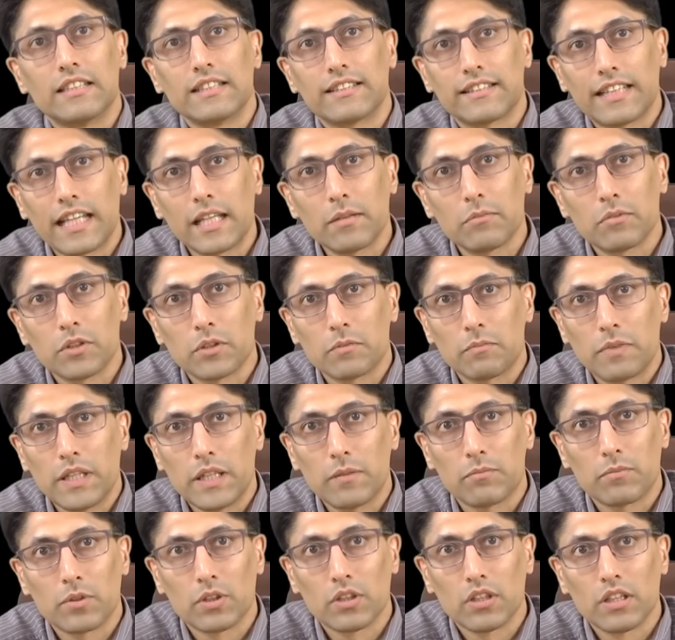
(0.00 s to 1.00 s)
disabled
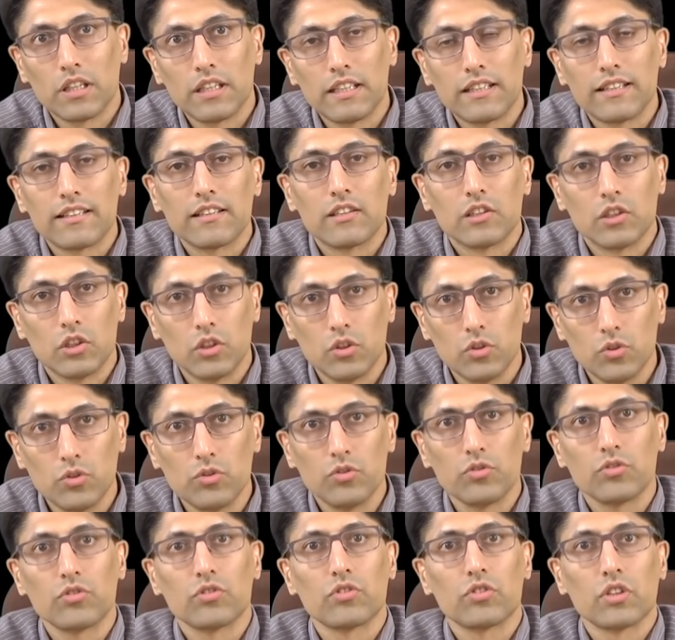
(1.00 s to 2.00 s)
people
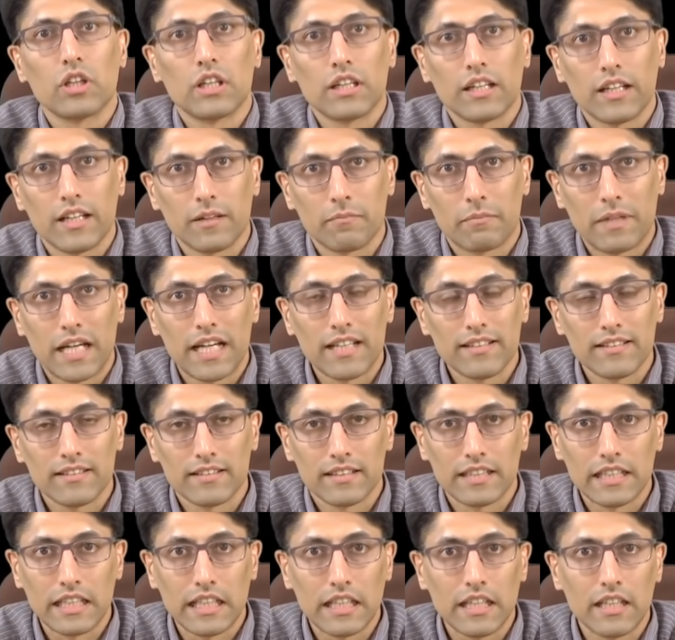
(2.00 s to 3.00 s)
lose
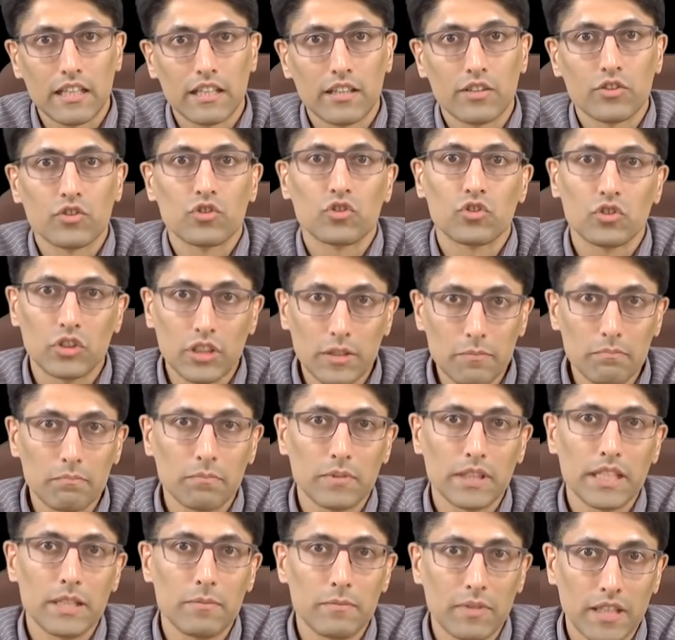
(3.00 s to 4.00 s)
capacity
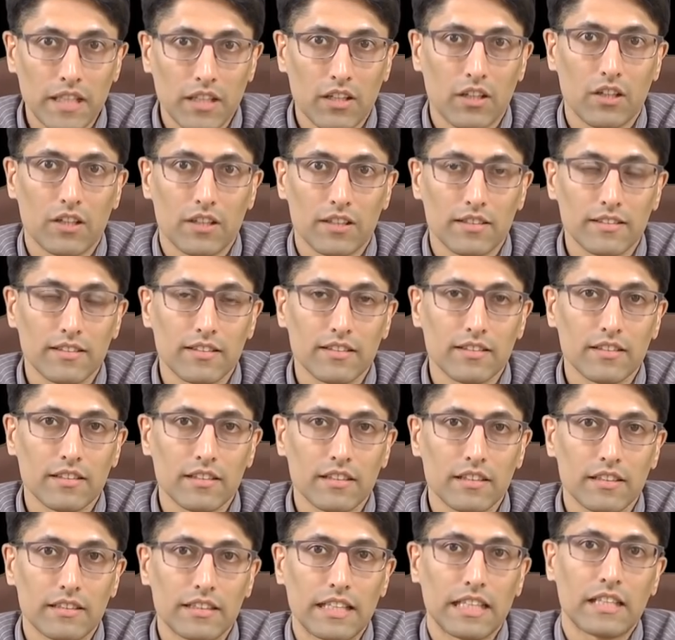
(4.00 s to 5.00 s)
simply because
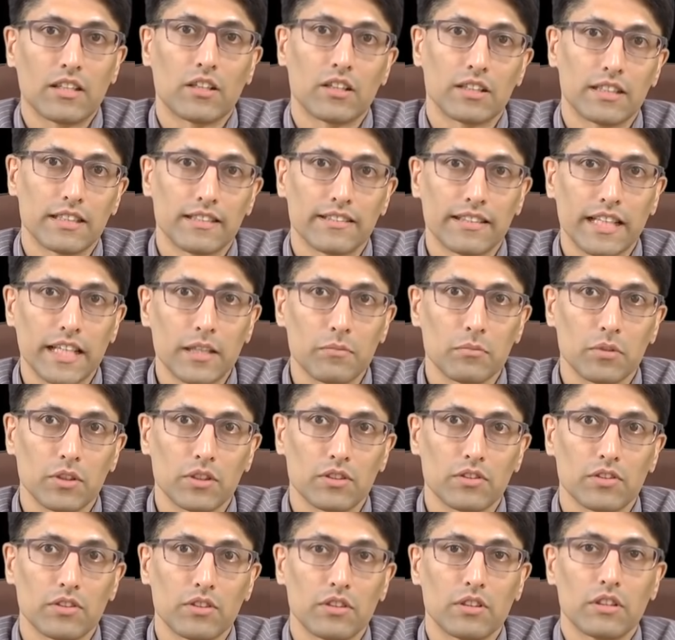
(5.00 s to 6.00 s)
they are
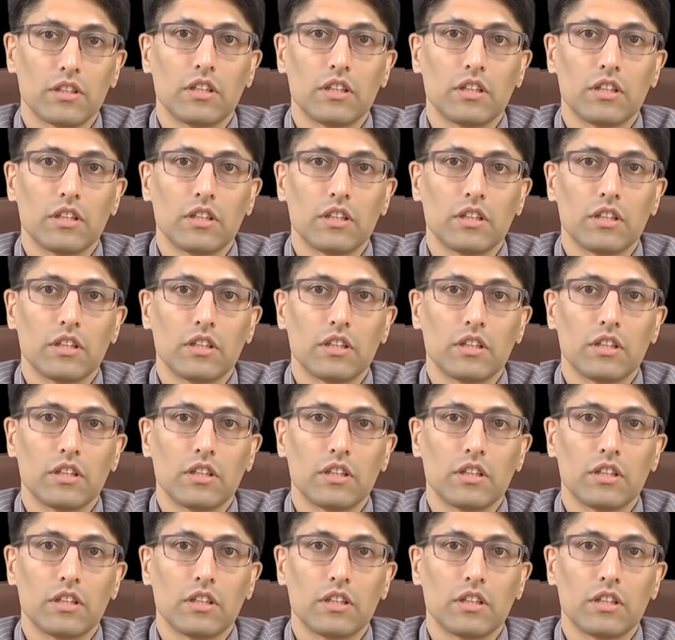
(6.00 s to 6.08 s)
disabled.